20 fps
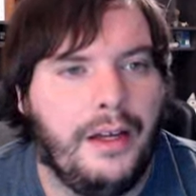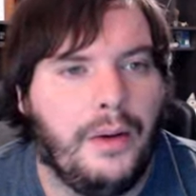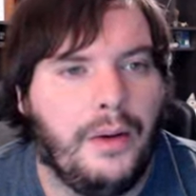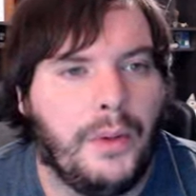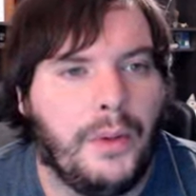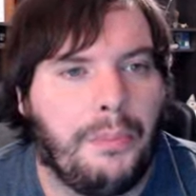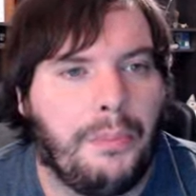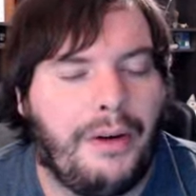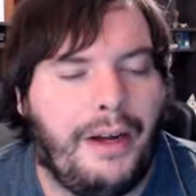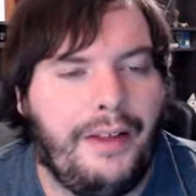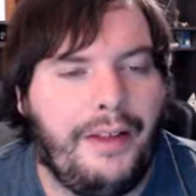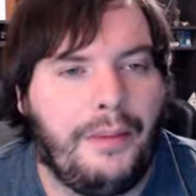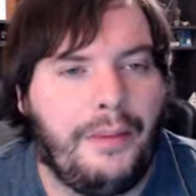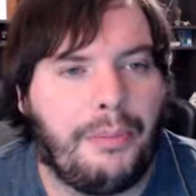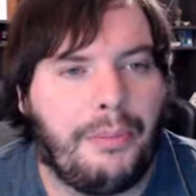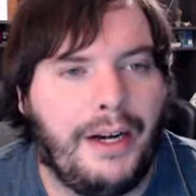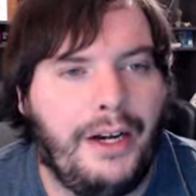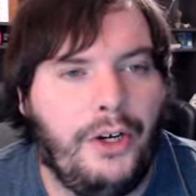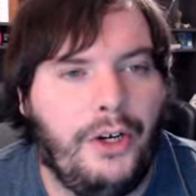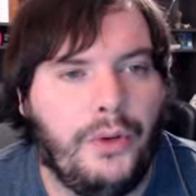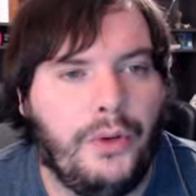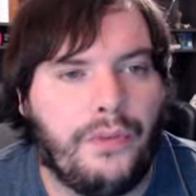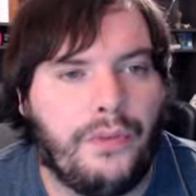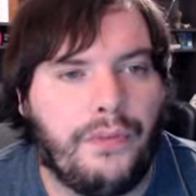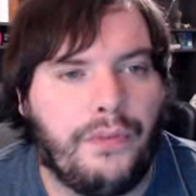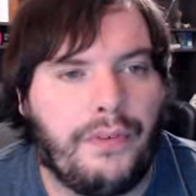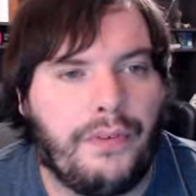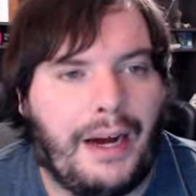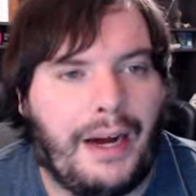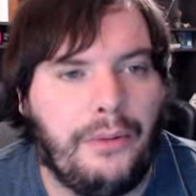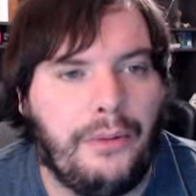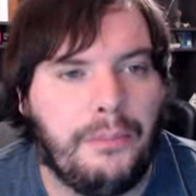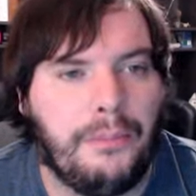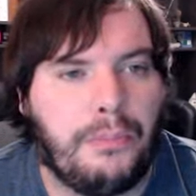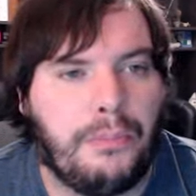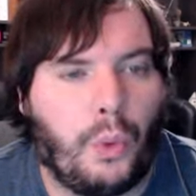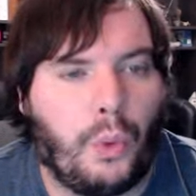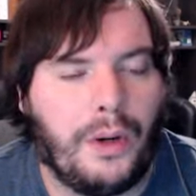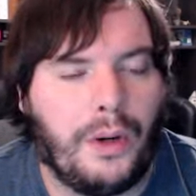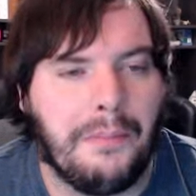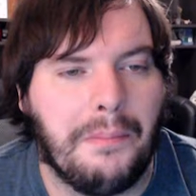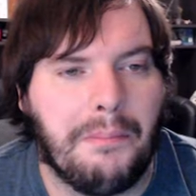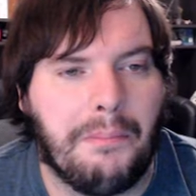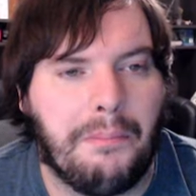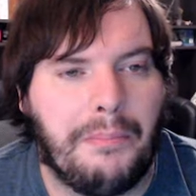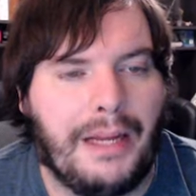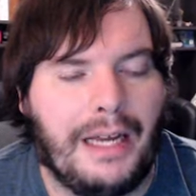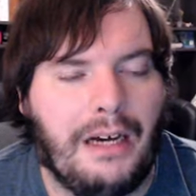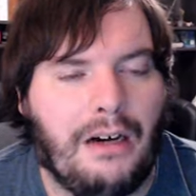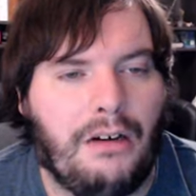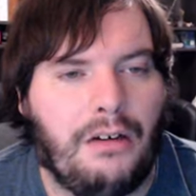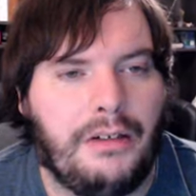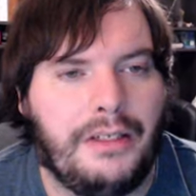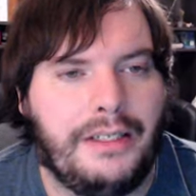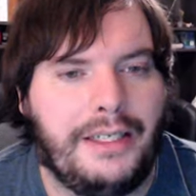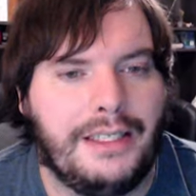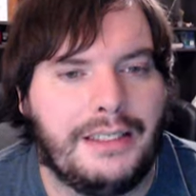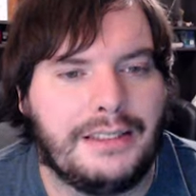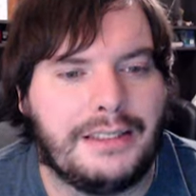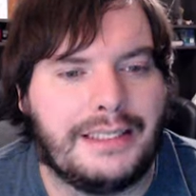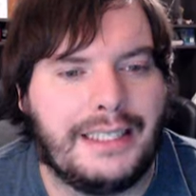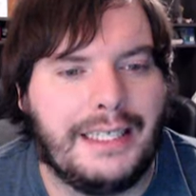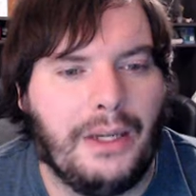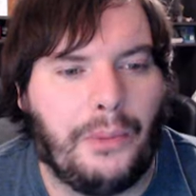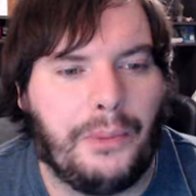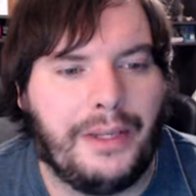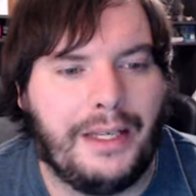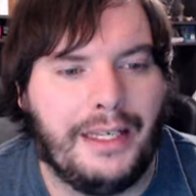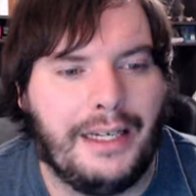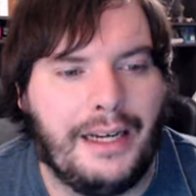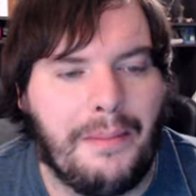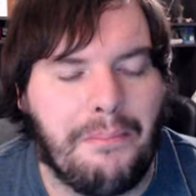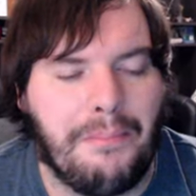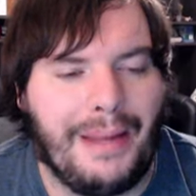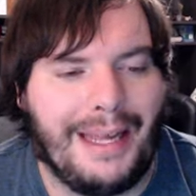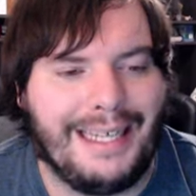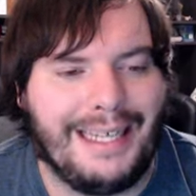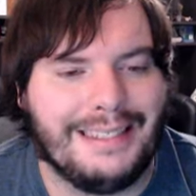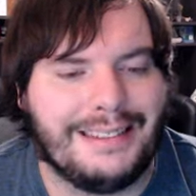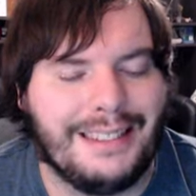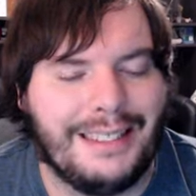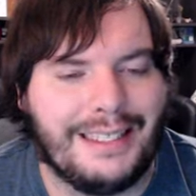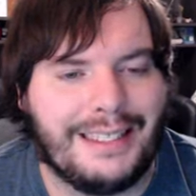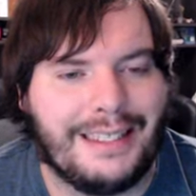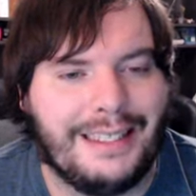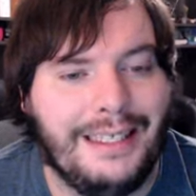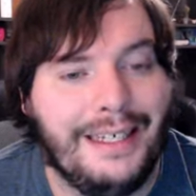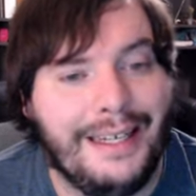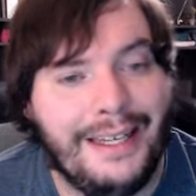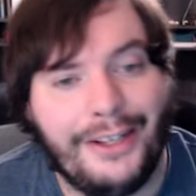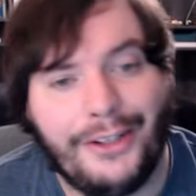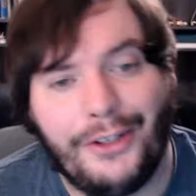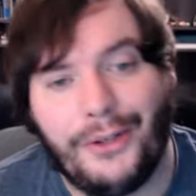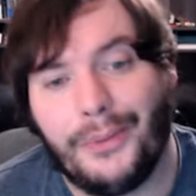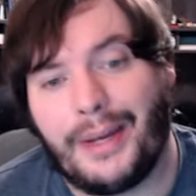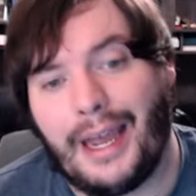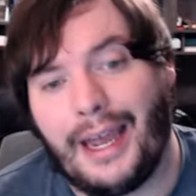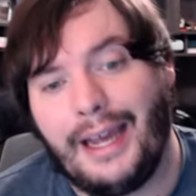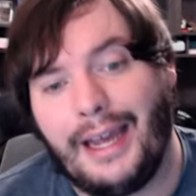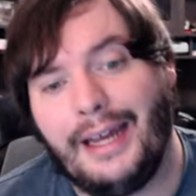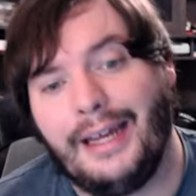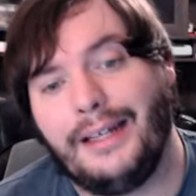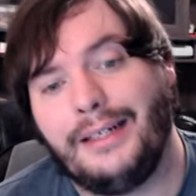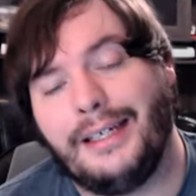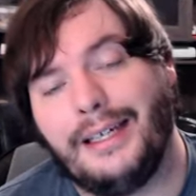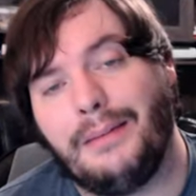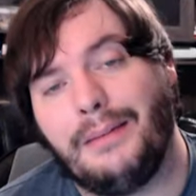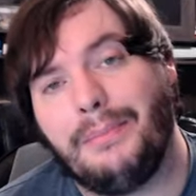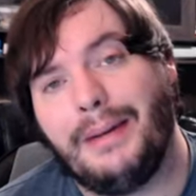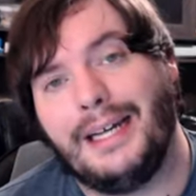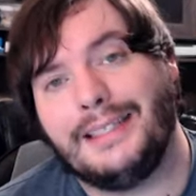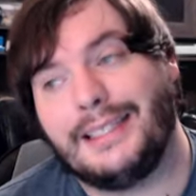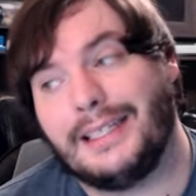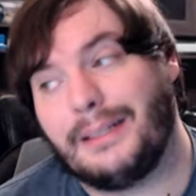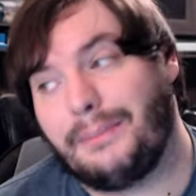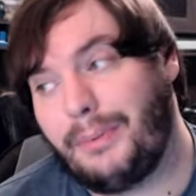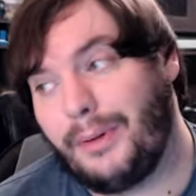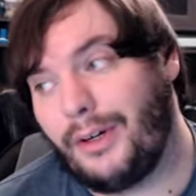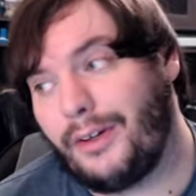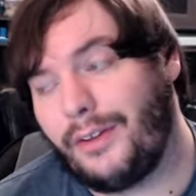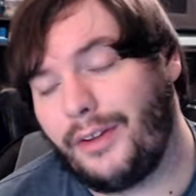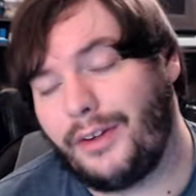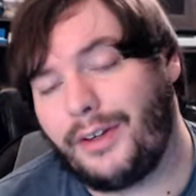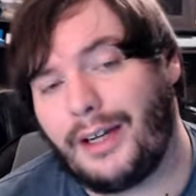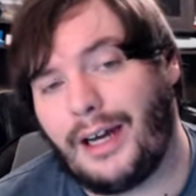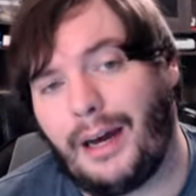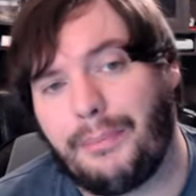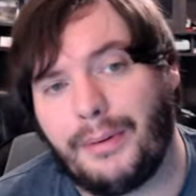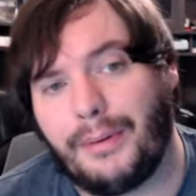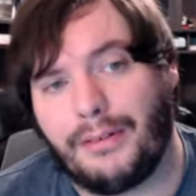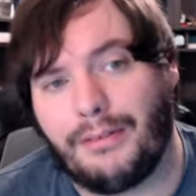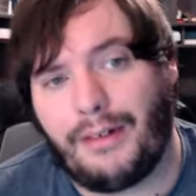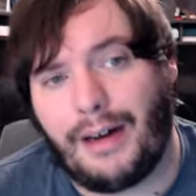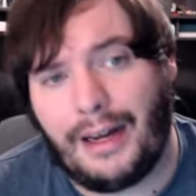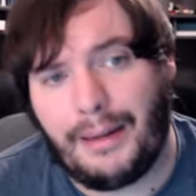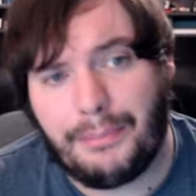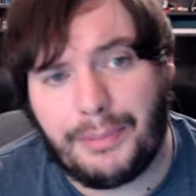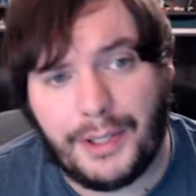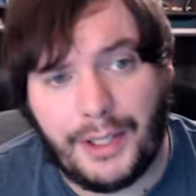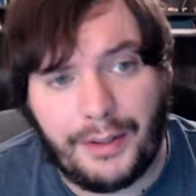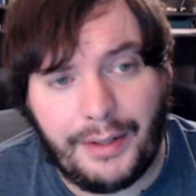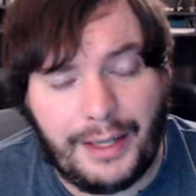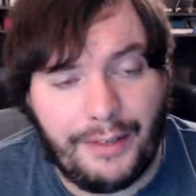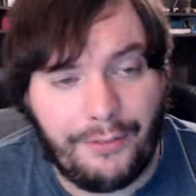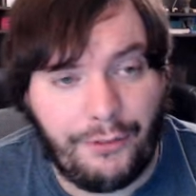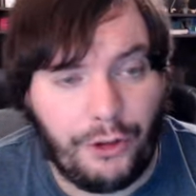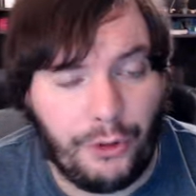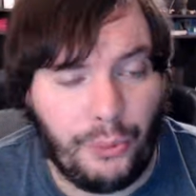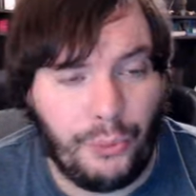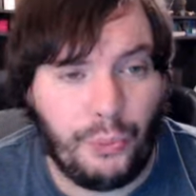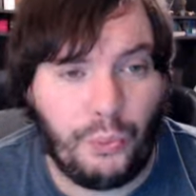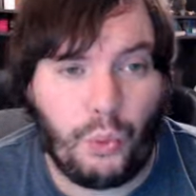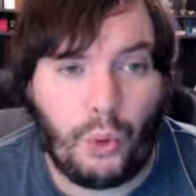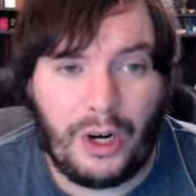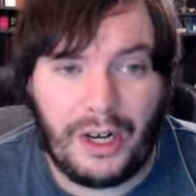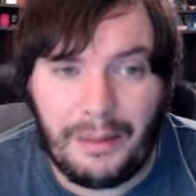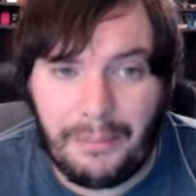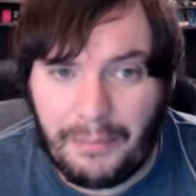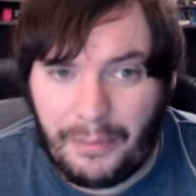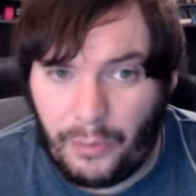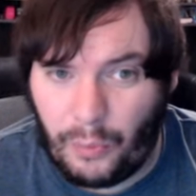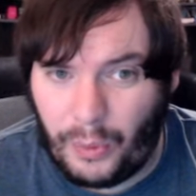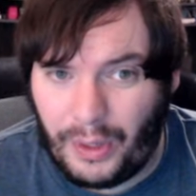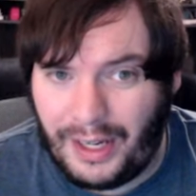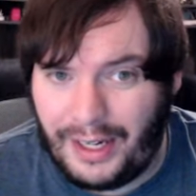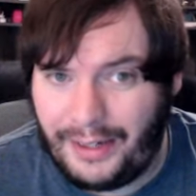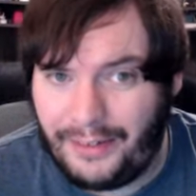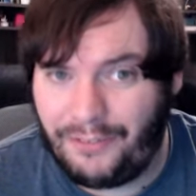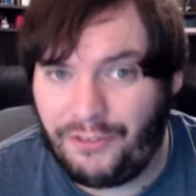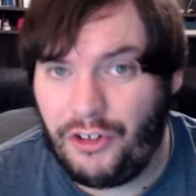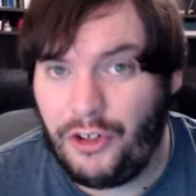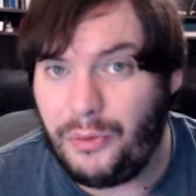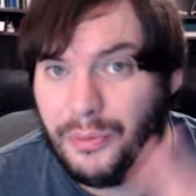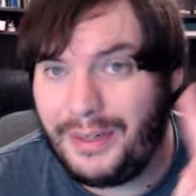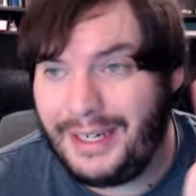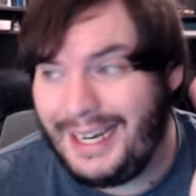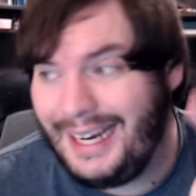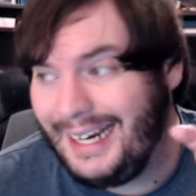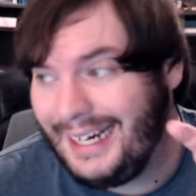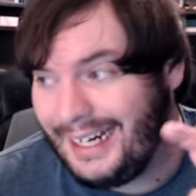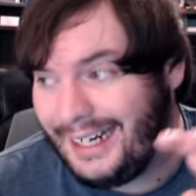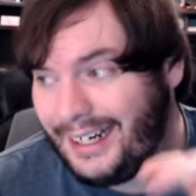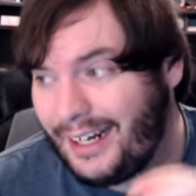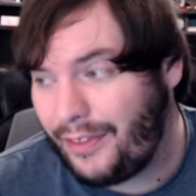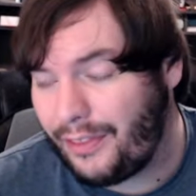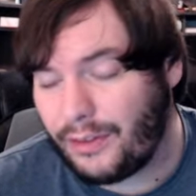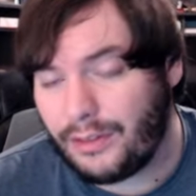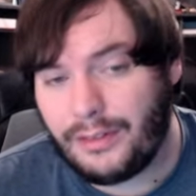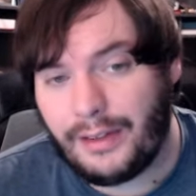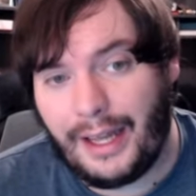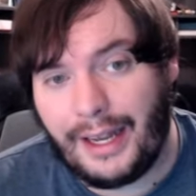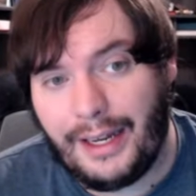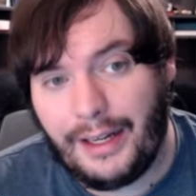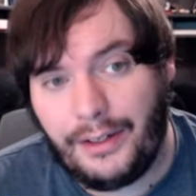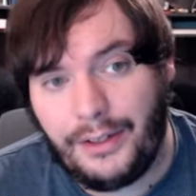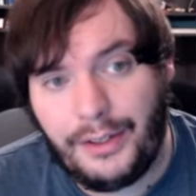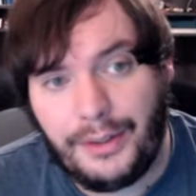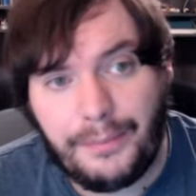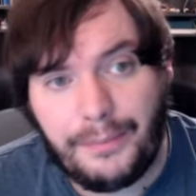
We're playing the brand new Fountainport Bell. It does go get a basic. You can get a basic put on the top of your library if you want to, if you need another land.